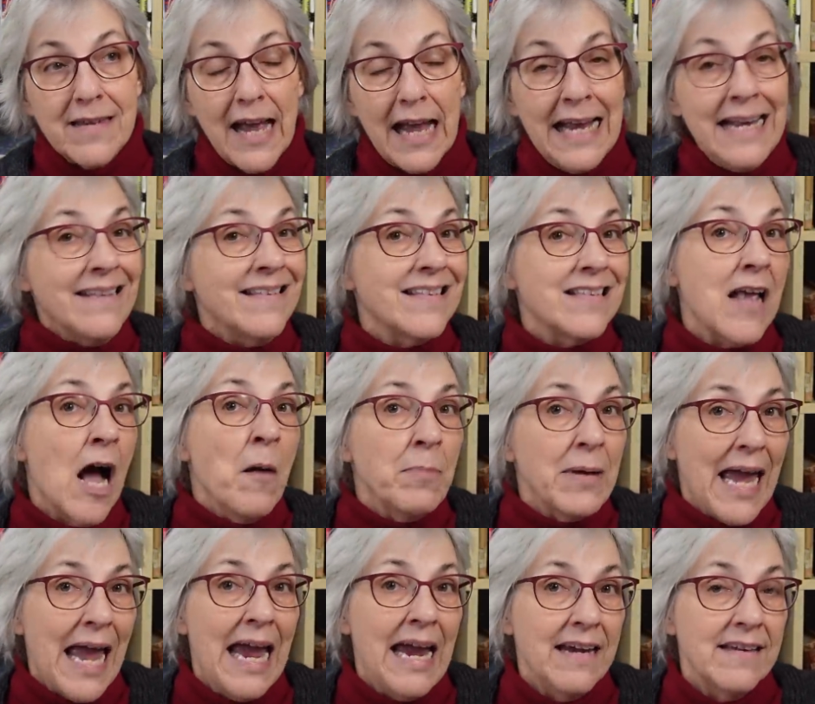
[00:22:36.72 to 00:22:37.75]
In some
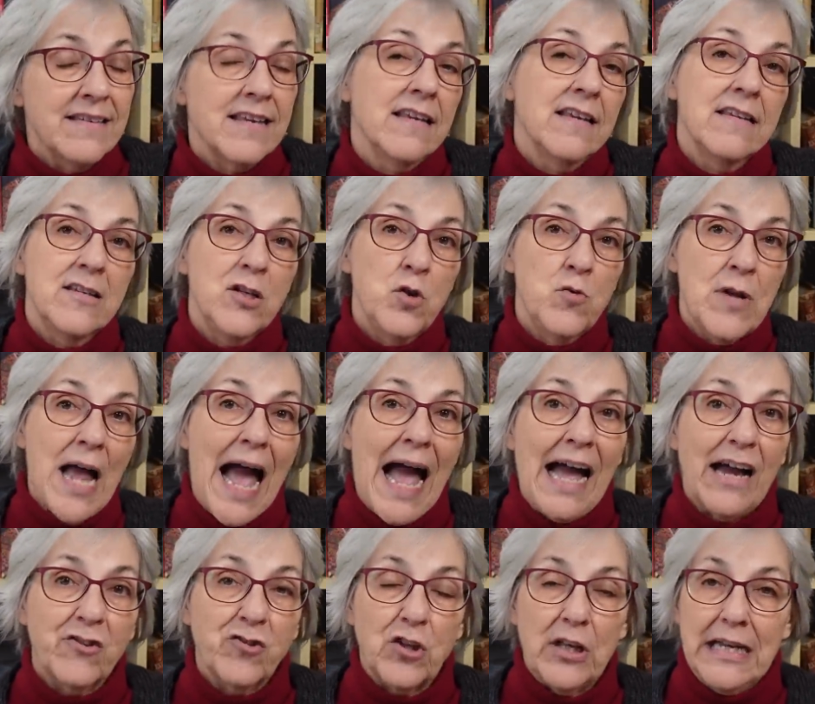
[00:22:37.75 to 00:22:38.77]
cases, you
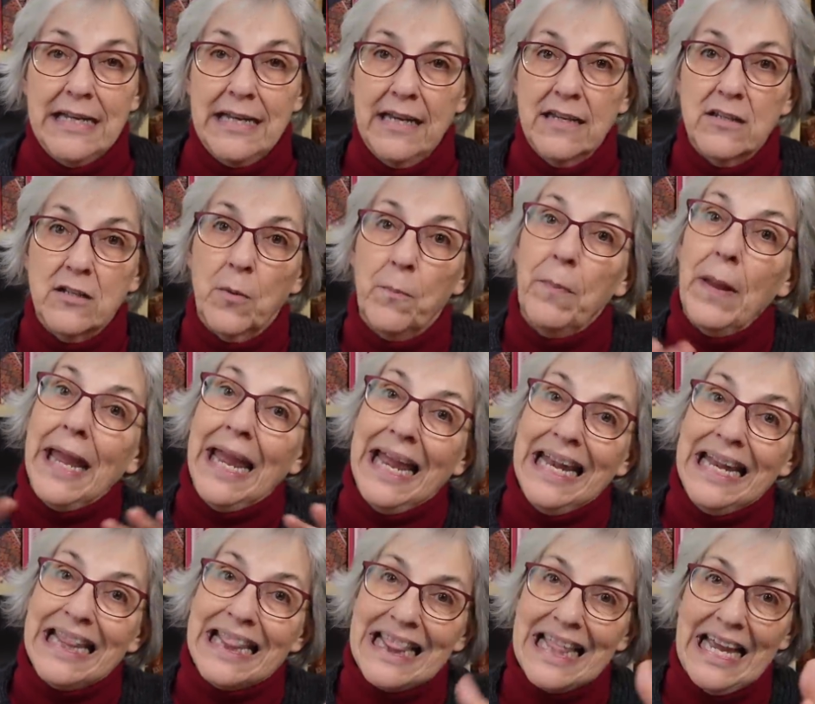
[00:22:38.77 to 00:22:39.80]
actually need to
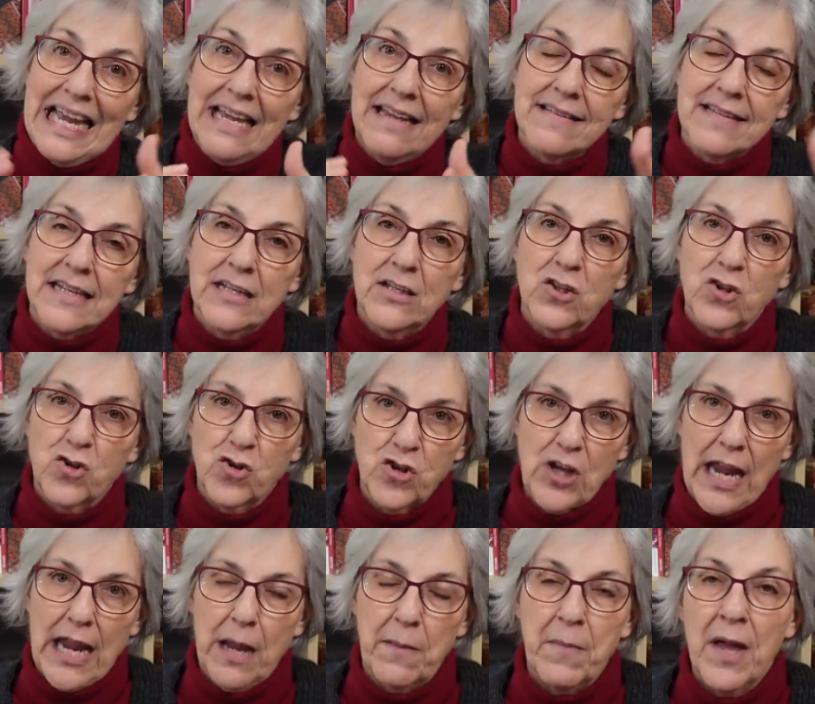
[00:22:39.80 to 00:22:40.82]
pin things into
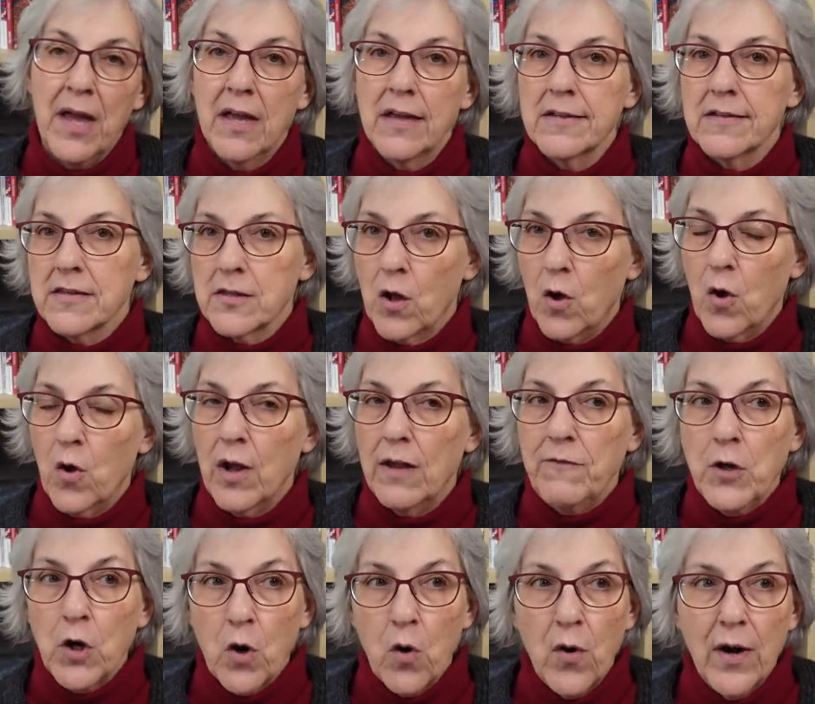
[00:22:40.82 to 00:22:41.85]
shape. So
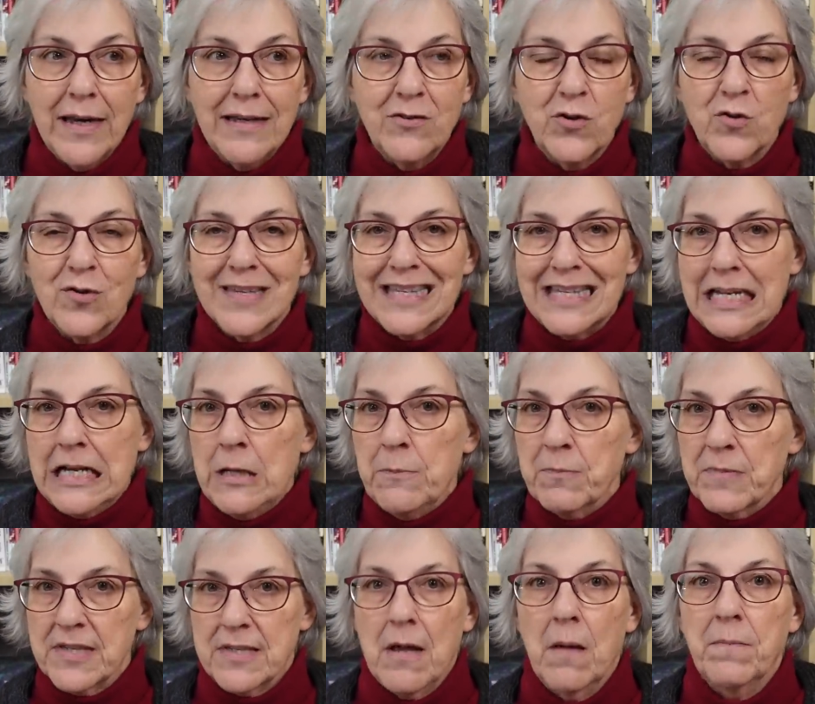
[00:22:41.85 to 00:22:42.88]
if you're going to
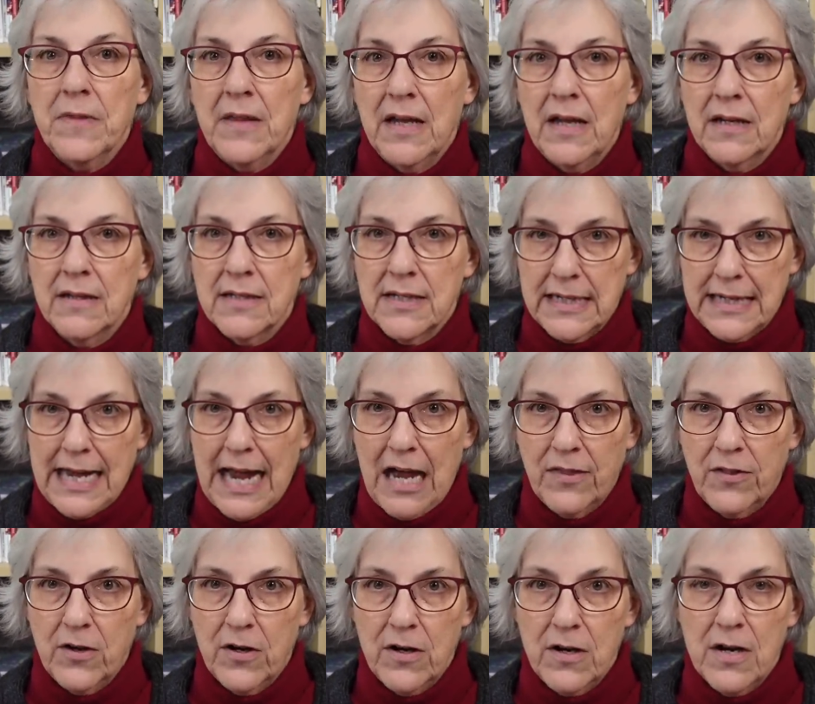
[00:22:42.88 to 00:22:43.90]
seam something
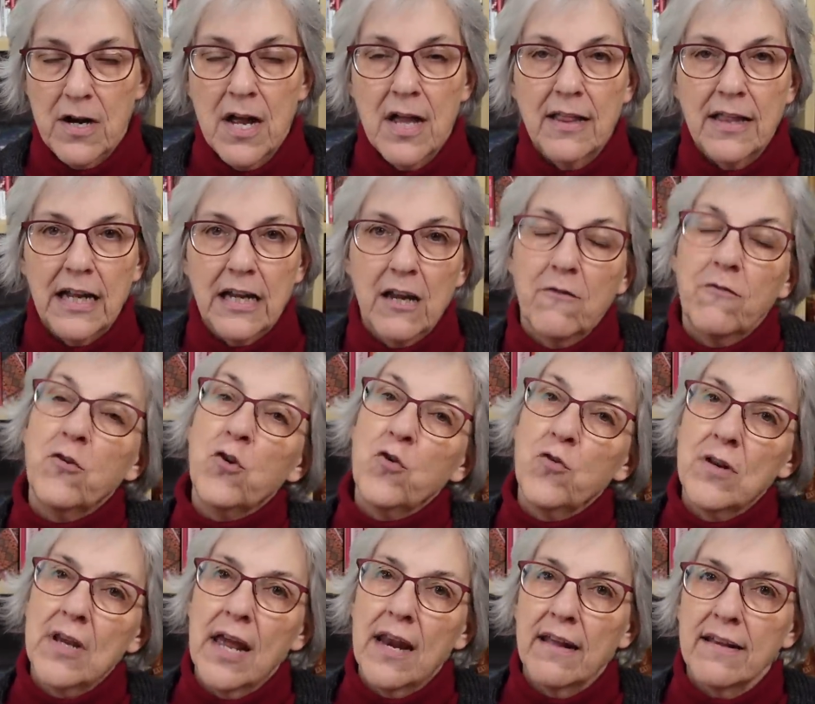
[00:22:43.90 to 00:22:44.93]
together, like if you
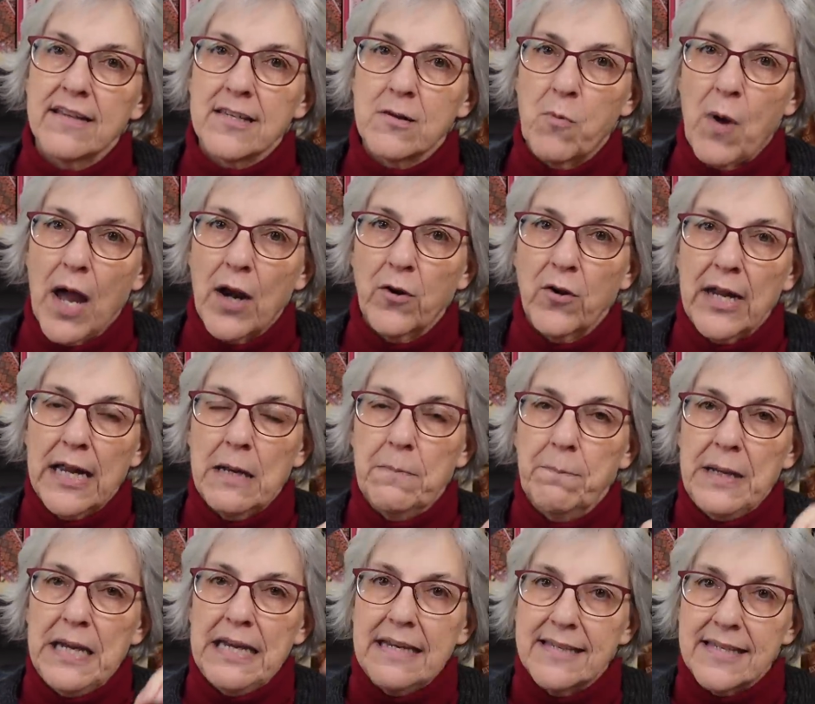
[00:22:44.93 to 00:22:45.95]
did a sweater in
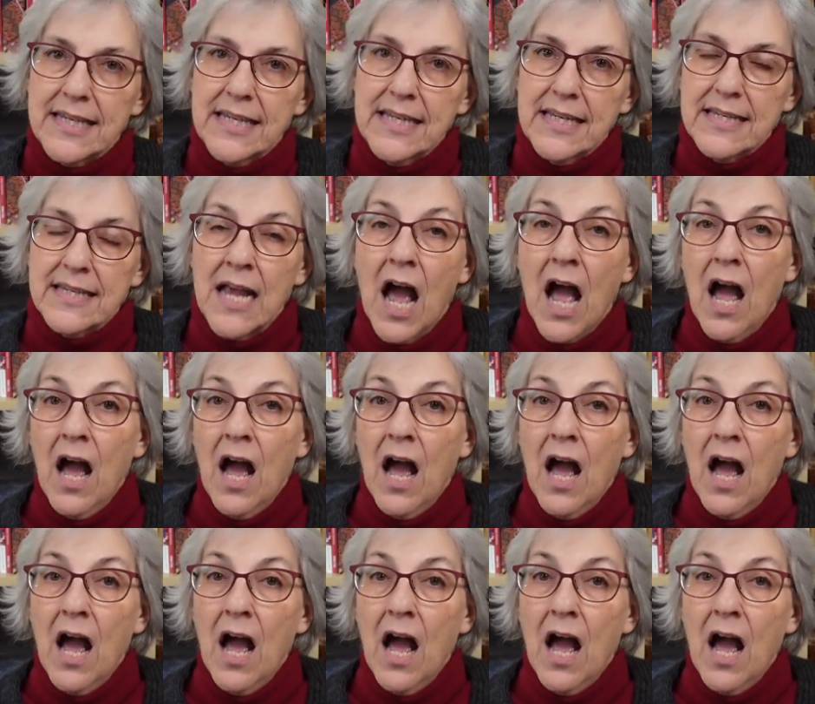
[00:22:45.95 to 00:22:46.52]
pieces,